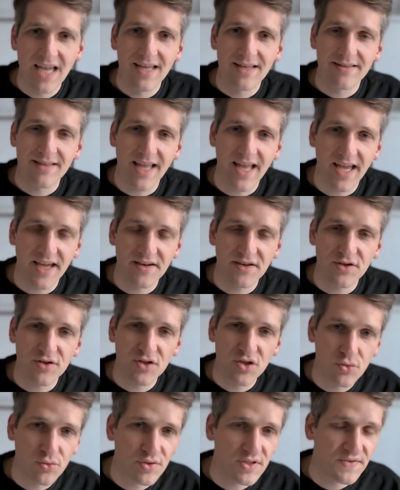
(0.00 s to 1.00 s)
then
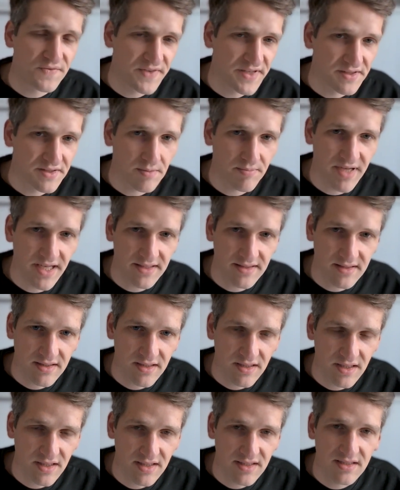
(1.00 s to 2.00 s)
use field
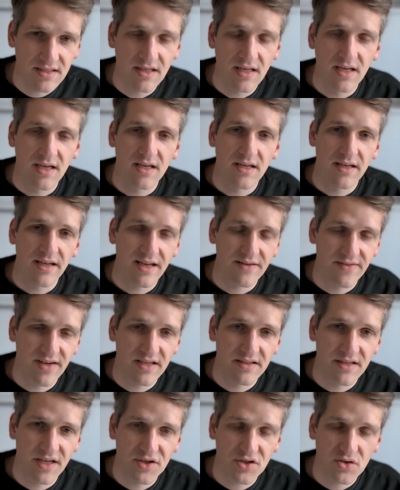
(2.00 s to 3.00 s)
dependencies and
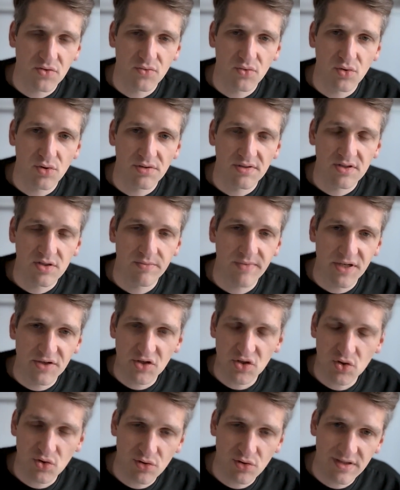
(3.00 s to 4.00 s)
validation rules to make
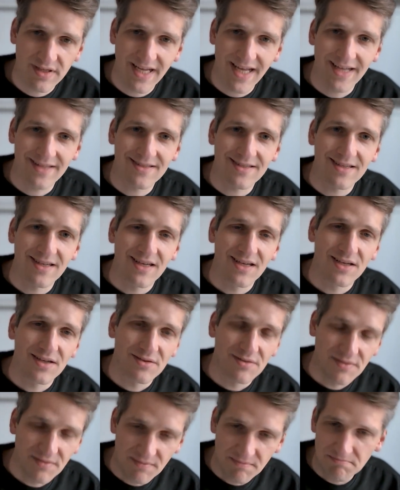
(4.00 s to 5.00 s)
sure that,
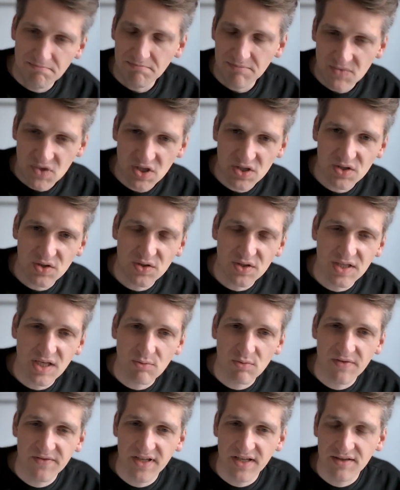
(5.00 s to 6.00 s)
just to
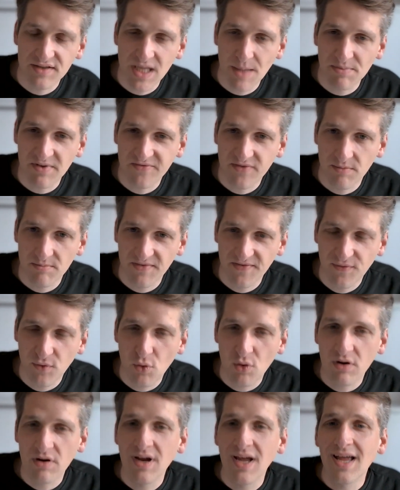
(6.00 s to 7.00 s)
stick with the example from
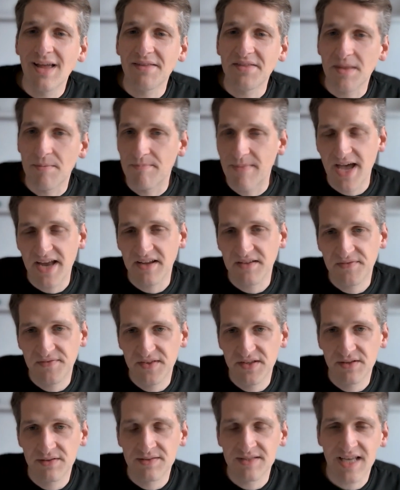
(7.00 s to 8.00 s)
before, the thematic
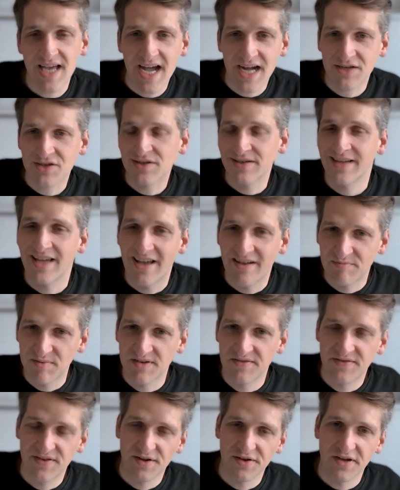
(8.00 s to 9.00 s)
fields actually have
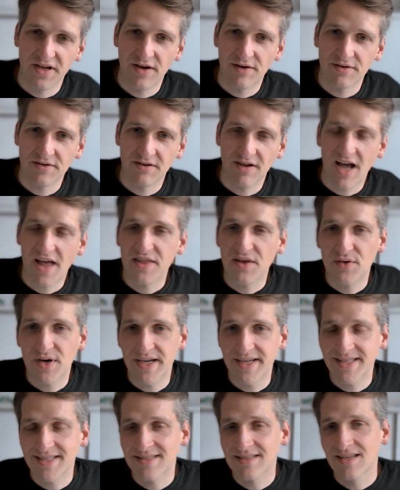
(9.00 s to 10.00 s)
been filled out.
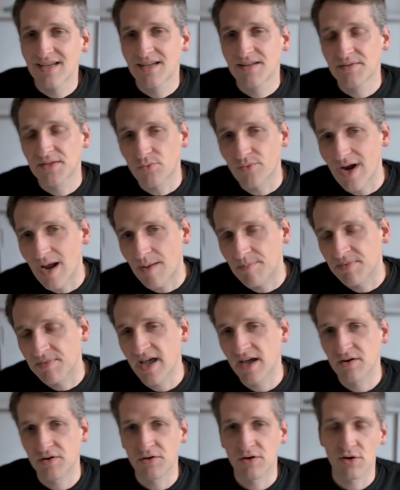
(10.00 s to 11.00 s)
Otherwise, the rep
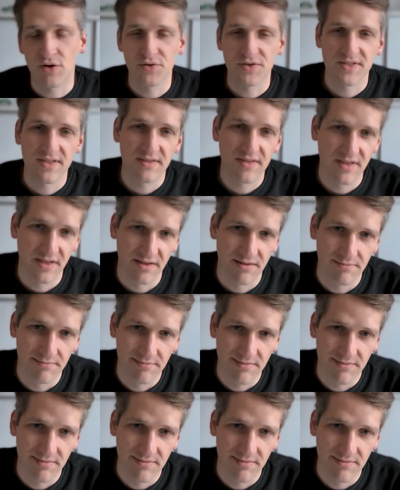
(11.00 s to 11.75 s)
cannot close the deal.